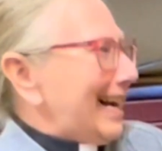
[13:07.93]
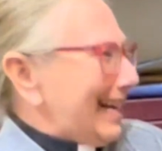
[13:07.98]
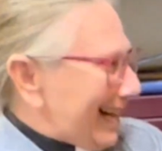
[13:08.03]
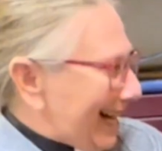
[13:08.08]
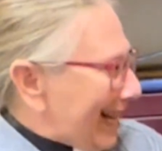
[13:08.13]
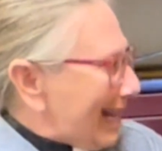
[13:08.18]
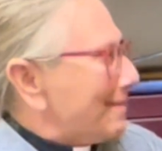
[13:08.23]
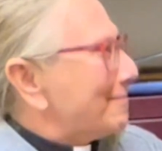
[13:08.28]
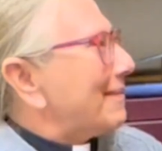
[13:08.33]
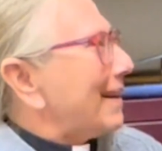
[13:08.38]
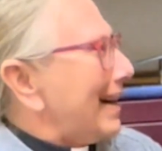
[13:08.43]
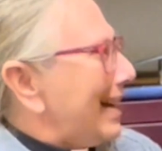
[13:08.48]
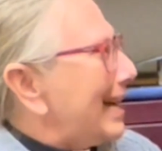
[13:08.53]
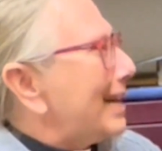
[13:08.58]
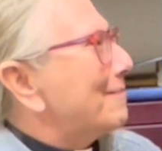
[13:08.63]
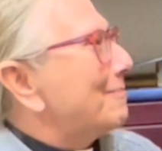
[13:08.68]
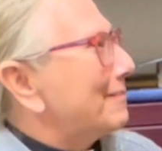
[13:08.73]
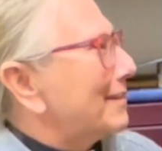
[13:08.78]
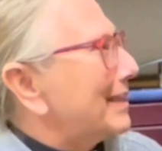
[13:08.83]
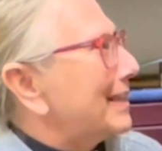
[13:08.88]
I'm
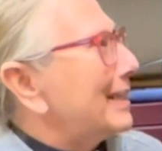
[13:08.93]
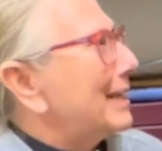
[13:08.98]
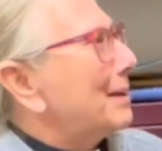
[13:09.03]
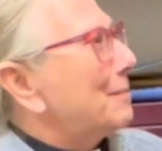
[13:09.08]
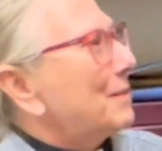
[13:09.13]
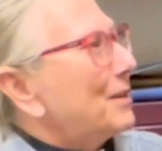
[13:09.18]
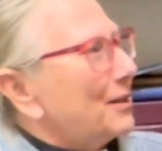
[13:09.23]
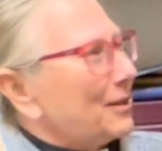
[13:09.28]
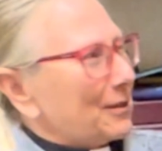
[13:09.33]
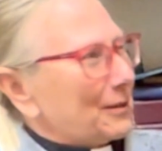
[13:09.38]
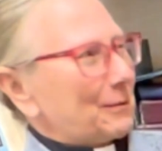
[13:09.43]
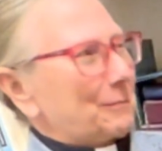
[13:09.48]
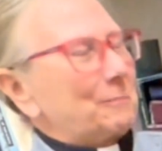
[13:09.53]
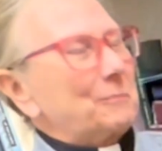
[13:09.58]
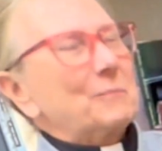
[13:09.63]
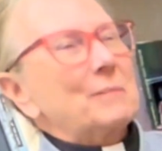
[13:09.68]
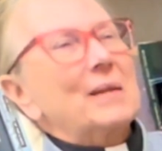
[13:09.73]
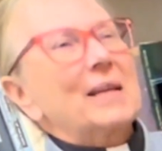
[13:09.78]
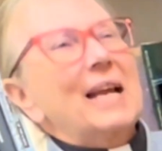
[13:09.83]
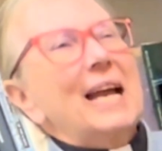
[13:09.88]
I'm Tis I'm I. here
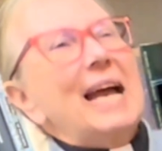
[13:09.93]
yeah.